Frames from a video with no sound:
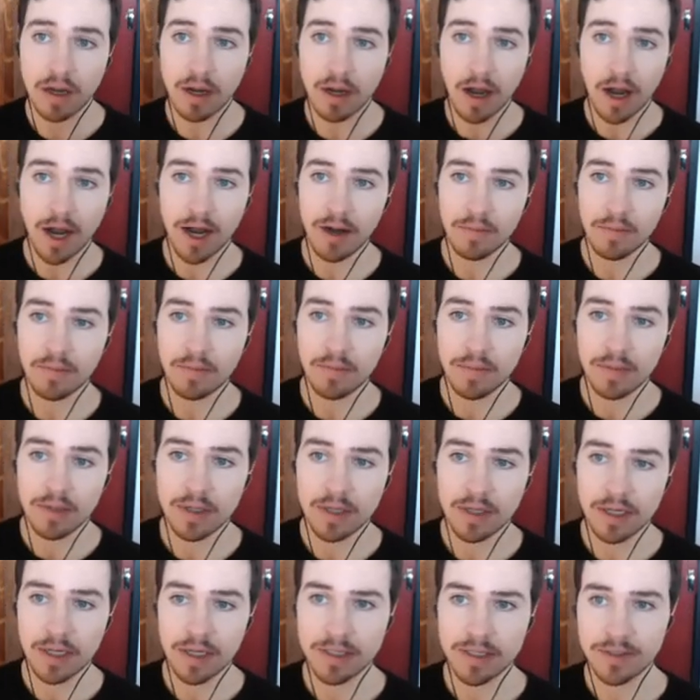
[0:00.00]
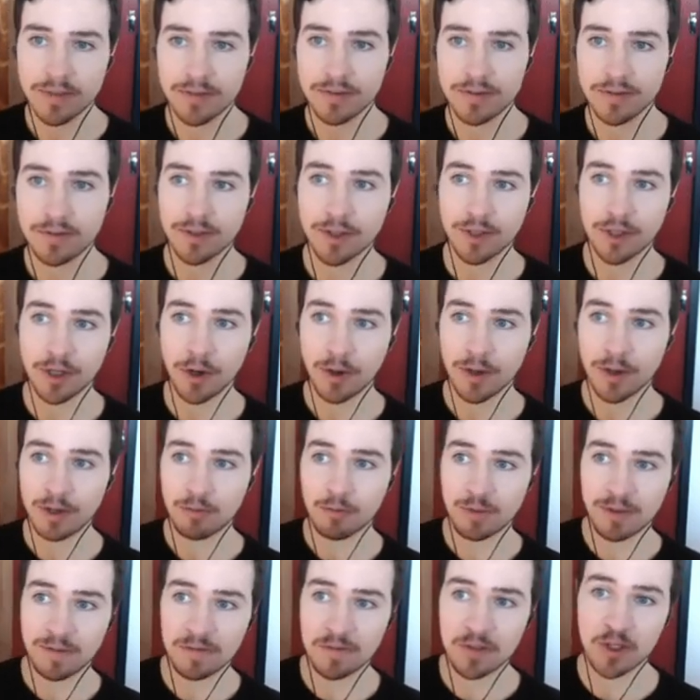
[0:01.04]
And
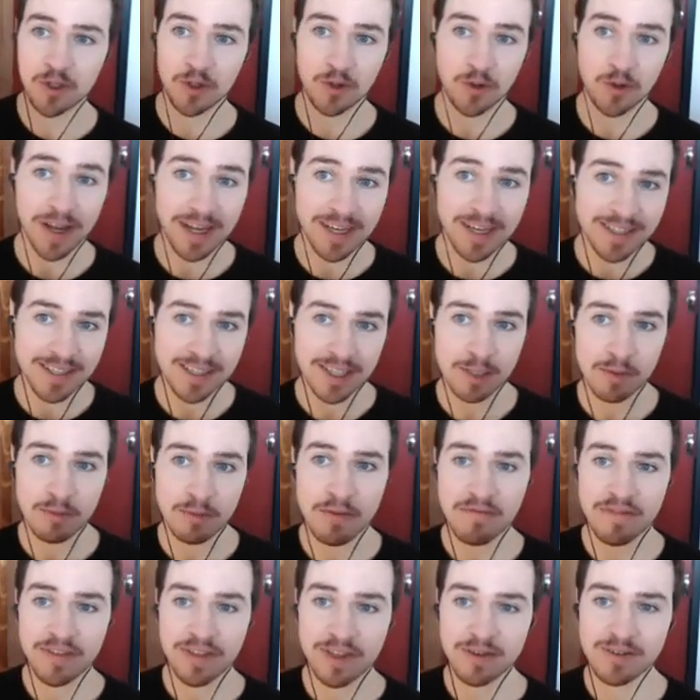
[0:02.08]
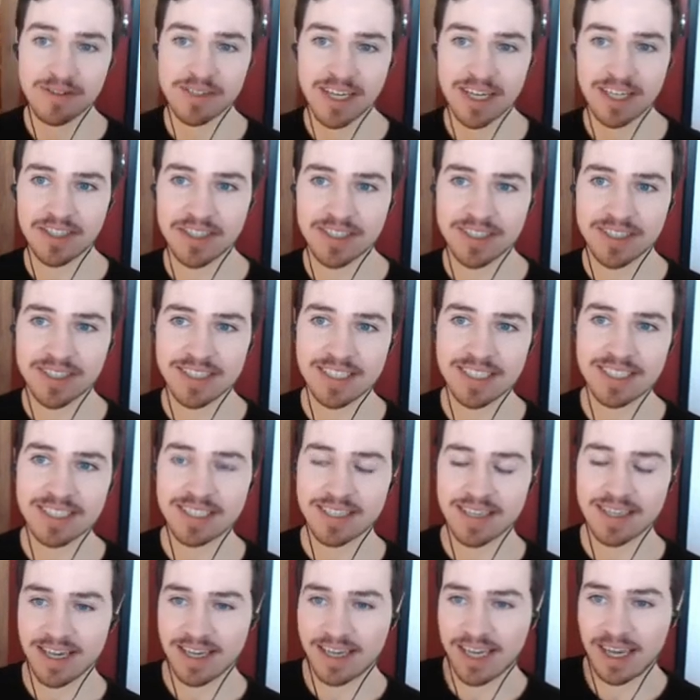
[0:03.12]
we've trained some of those agencies.
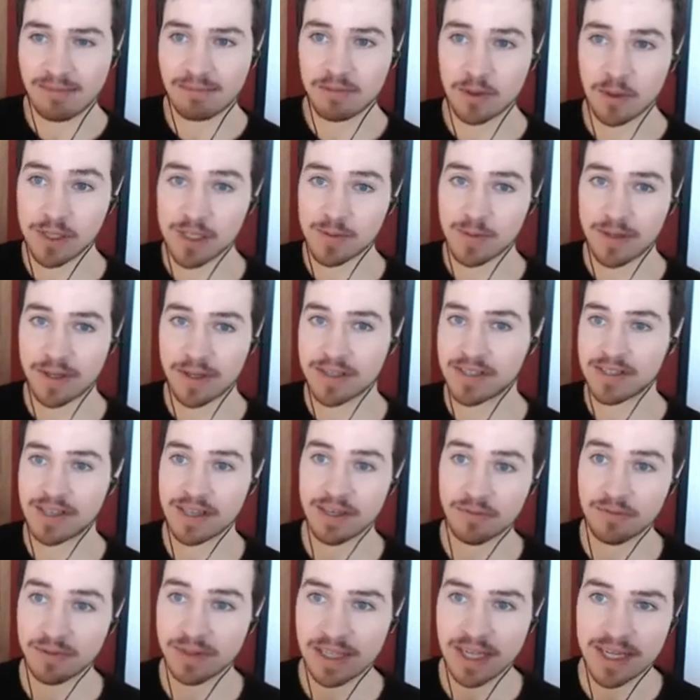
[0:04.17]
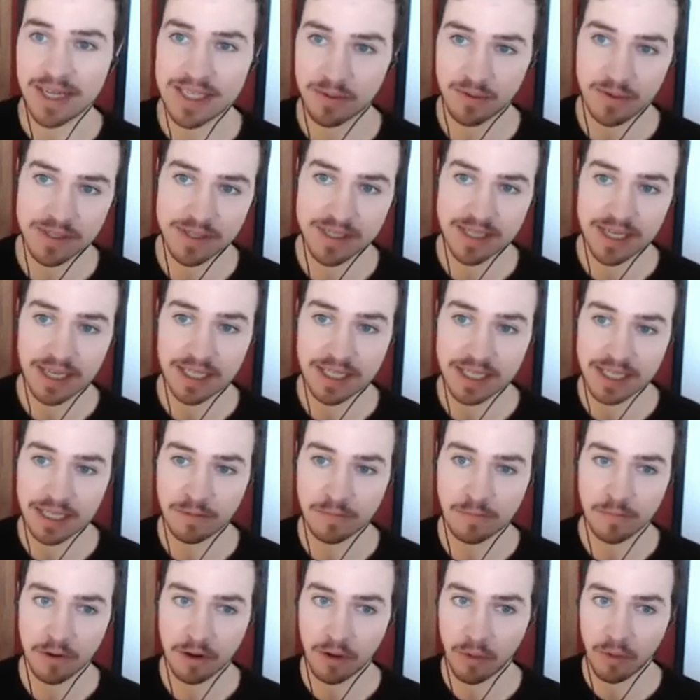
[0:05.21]
They came to us because they realized that we're selling it
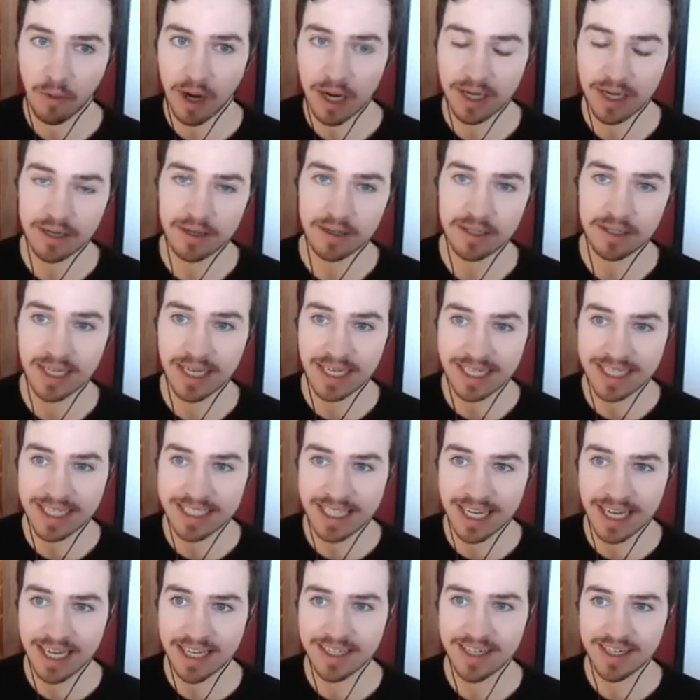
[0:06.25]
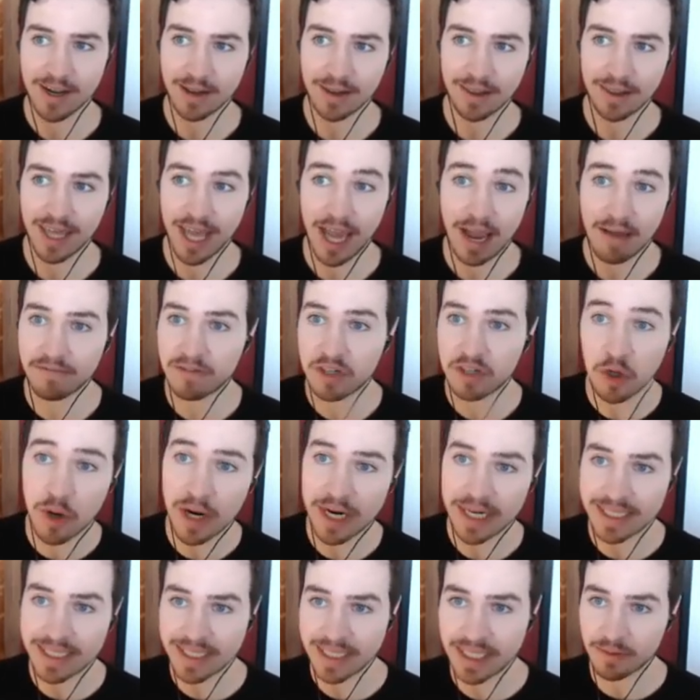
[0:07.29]
for a while, and yet they have no
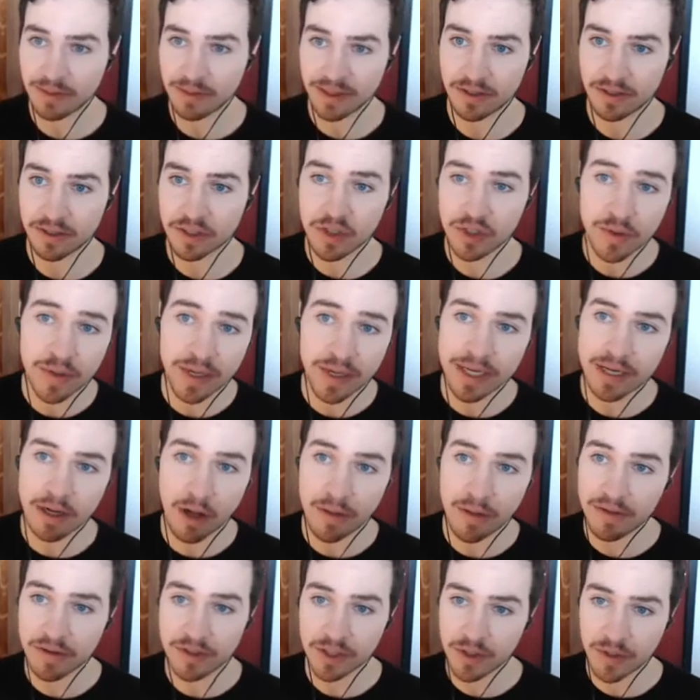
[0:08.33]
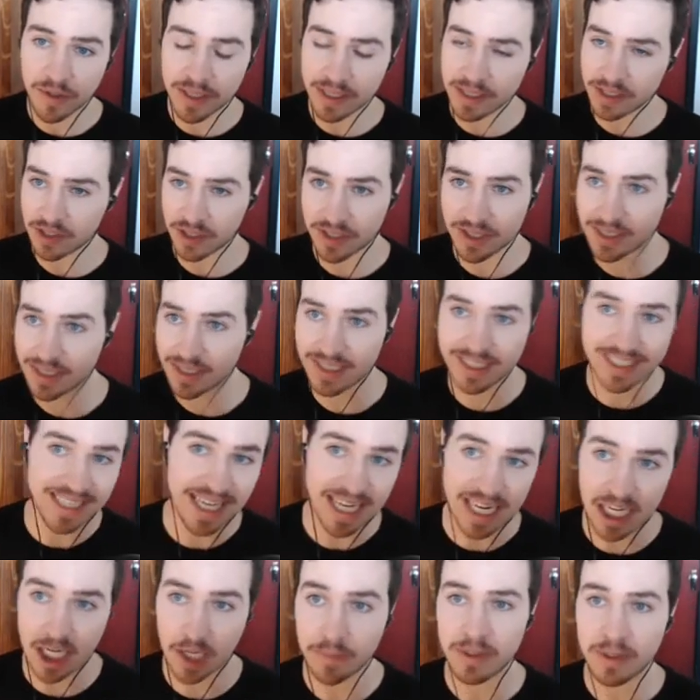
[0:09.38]
idea what they're doing. All they're doing is just
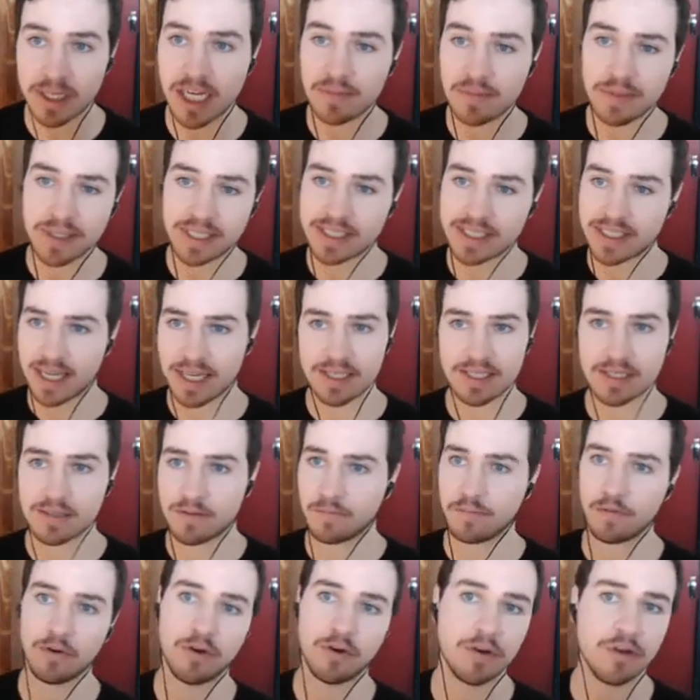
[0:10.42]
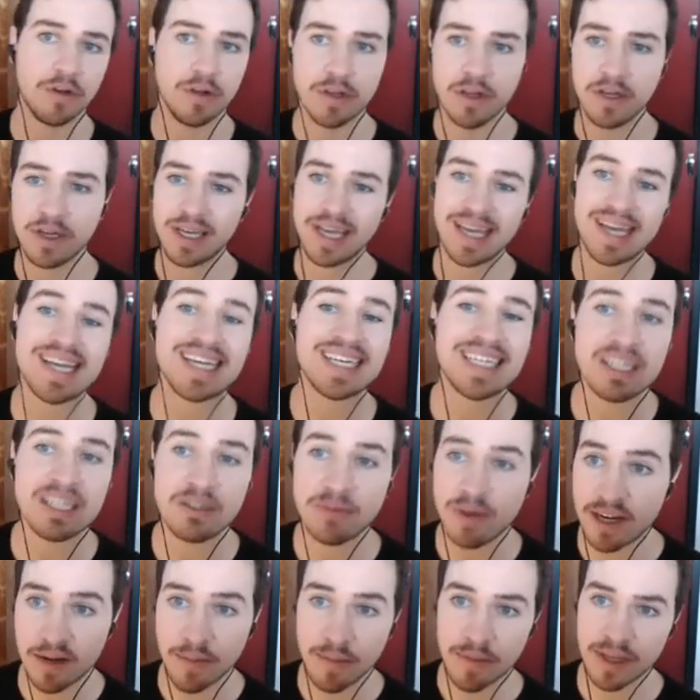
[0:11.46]
setting up an A/B test for any
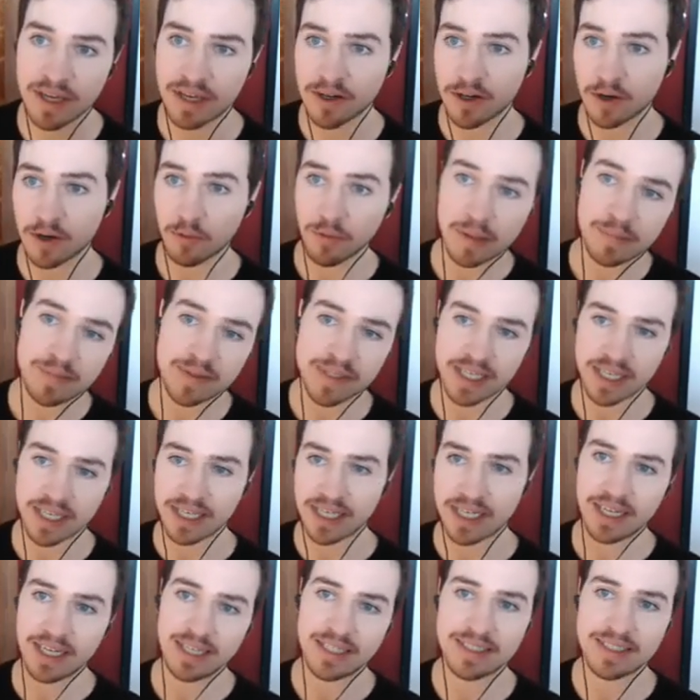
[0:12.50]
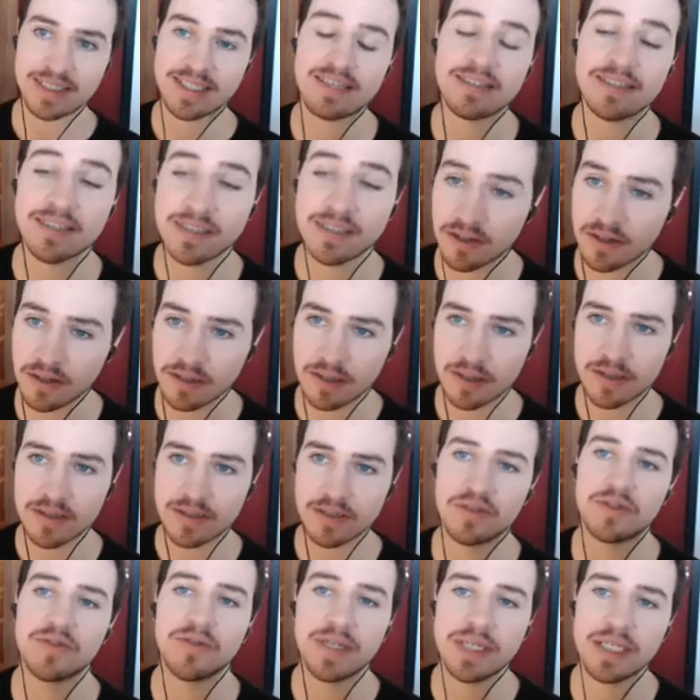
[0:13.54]
random thing on a website and telling their clients they're
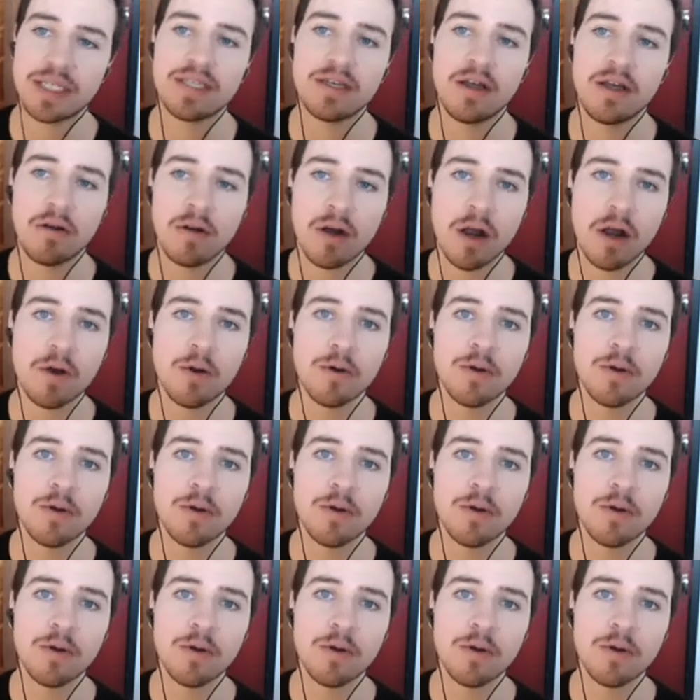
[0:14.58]
doing CRO.